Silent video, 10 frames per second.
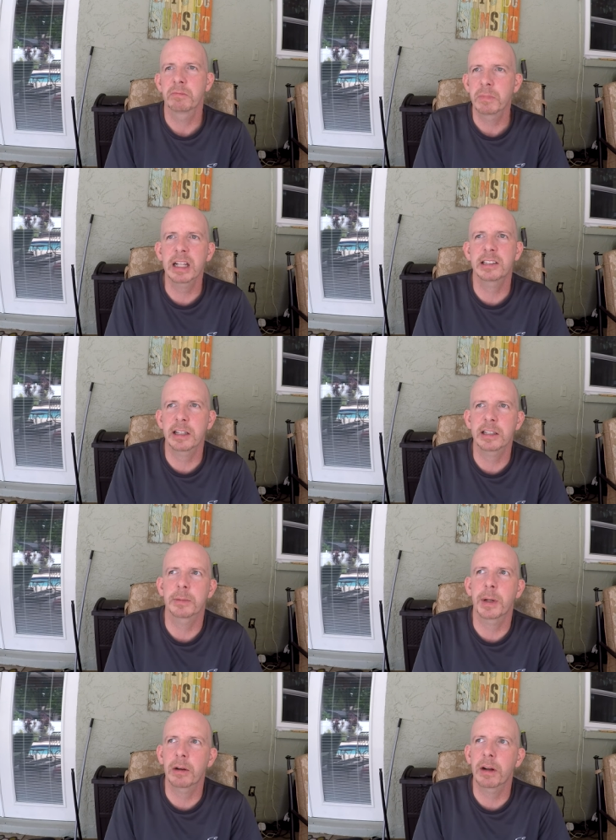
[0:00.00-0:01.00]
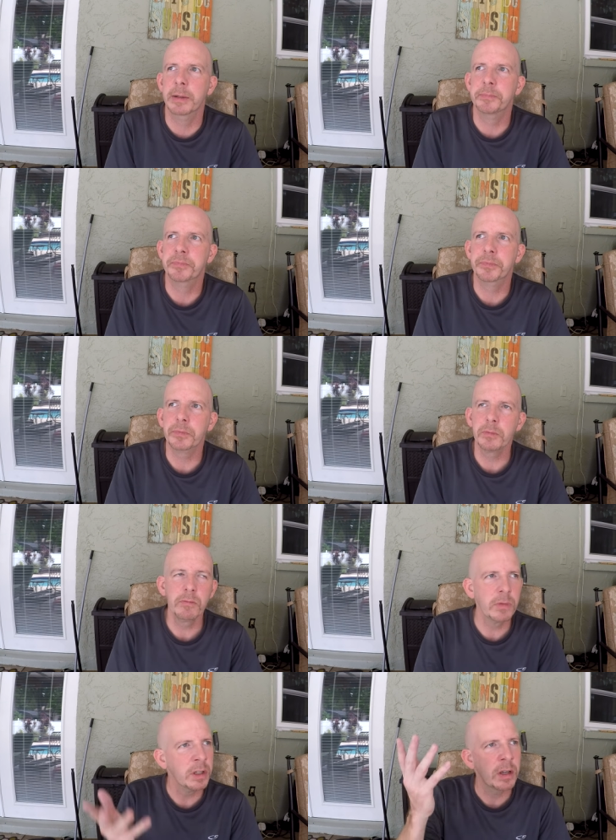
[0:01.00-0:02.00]
I'd say that's about right.
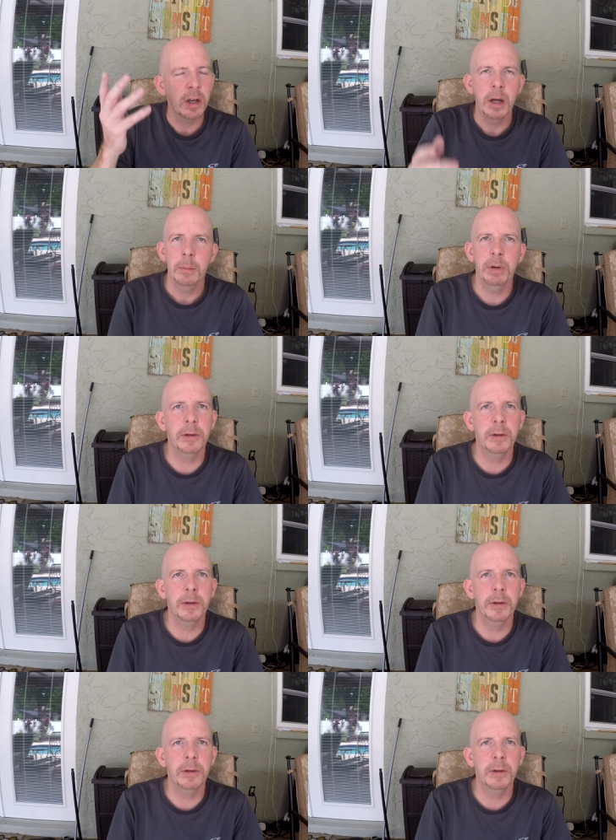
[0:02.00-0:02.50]
But